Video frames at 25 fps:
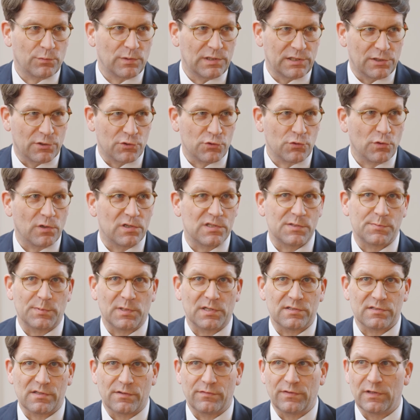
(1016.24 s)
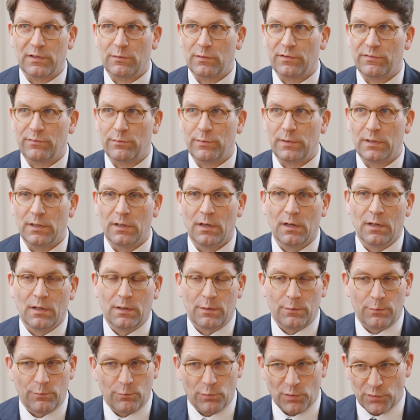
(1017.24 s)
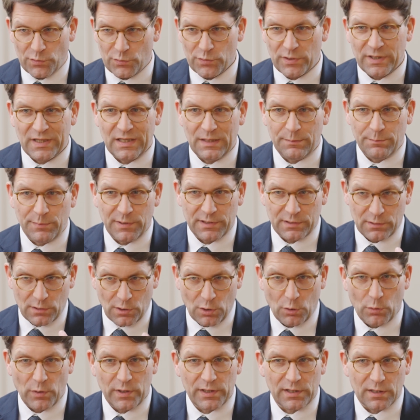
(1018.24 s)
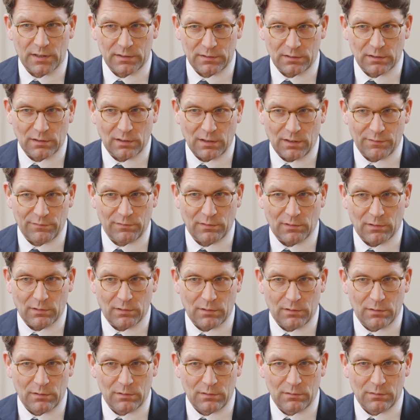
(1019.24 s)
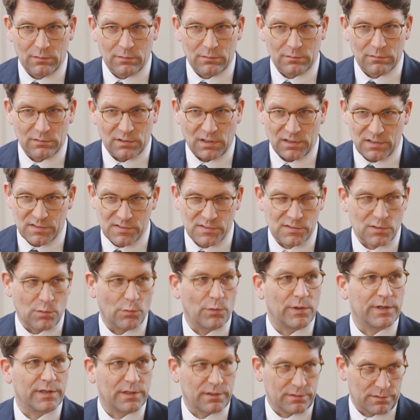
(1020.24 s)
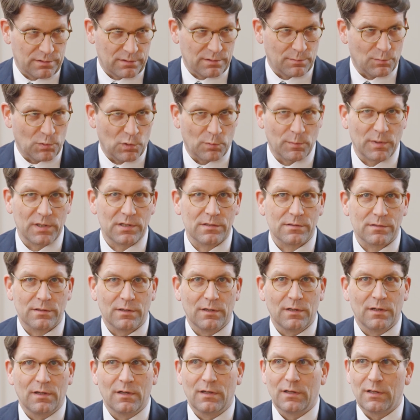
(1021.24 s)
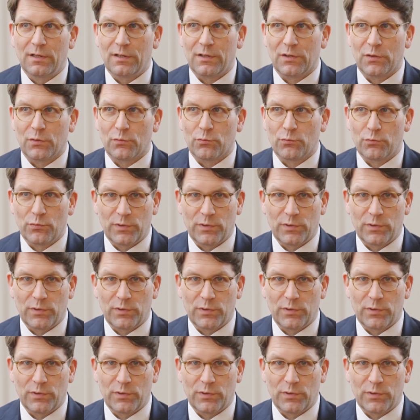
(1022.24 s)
not really a choice, because I think if we want to keep it going at the level that it's going at the moment, you